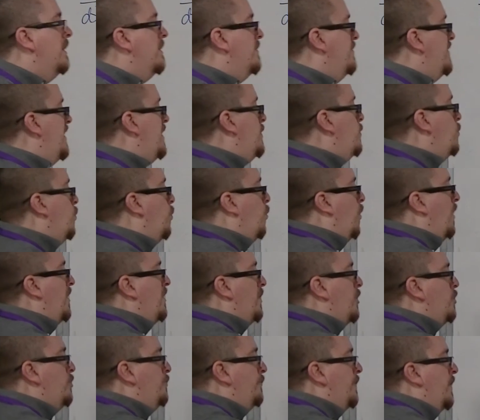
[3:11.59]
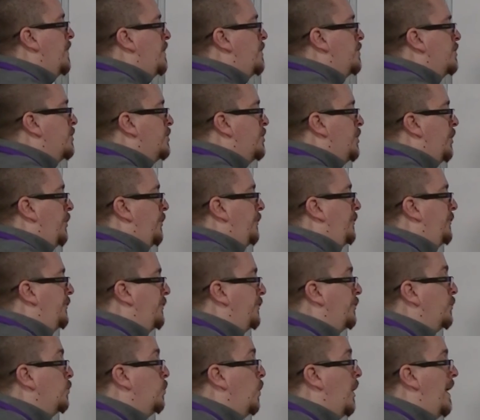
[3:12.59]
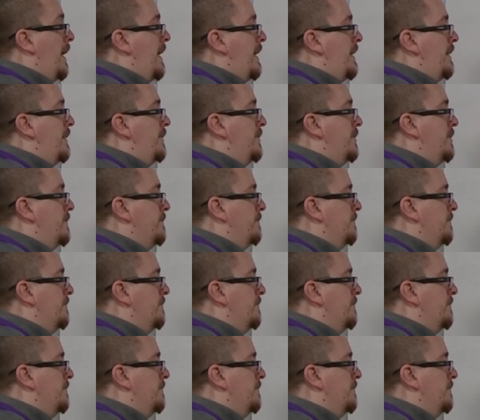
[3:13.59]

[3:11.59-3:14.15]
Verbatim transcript: then 1 over cos squared